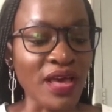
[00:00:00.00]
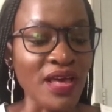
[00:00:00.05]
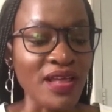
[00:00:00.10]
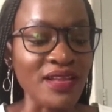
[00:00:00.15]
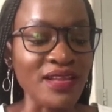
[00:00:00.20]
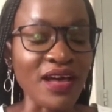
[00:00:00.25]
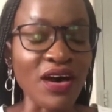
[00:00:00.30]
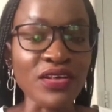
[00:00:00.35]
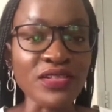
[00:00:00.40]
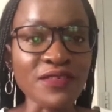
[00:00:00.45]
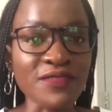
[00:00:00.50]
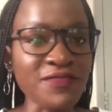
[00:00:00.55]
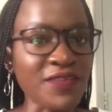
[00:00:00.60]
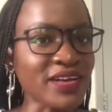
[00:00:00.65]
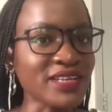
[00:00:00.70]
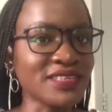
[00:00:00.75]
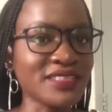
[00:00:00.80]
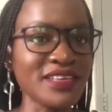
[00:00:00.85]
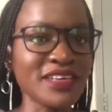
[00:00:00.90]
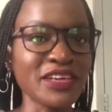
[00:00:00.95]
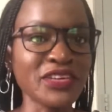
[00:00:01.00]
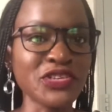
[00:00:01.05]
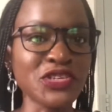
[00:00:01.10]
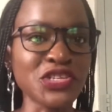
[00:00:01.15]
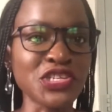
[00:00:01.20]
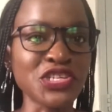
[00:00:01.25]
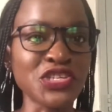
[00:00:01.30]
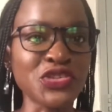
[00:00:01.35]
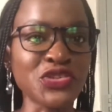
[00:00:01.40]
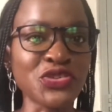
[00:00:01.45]
Now, the first thing that you
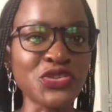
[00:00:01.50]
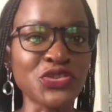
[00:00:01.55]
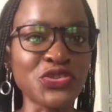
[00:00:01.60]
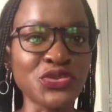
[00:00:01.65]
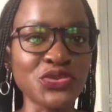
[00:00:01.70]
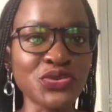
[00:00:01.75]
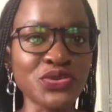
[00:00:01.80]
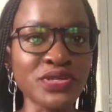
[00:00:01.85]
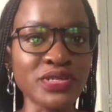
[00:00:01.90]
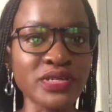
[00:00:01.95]
need to do